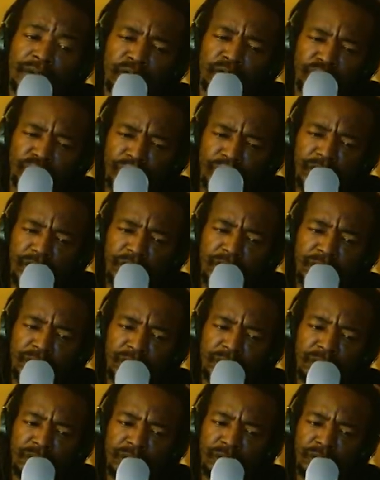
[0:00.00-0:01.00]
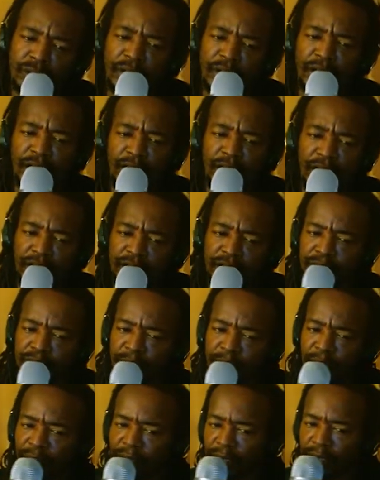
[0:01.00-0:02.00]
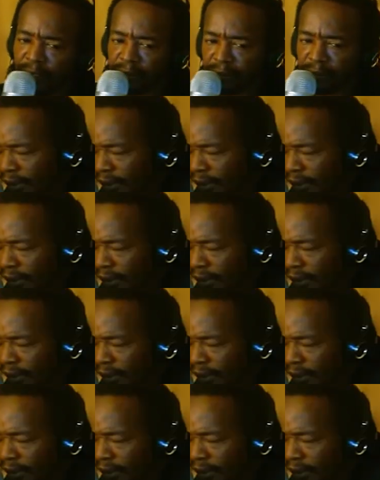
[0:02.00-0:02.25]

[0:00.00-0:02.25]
really? think I can't smell that?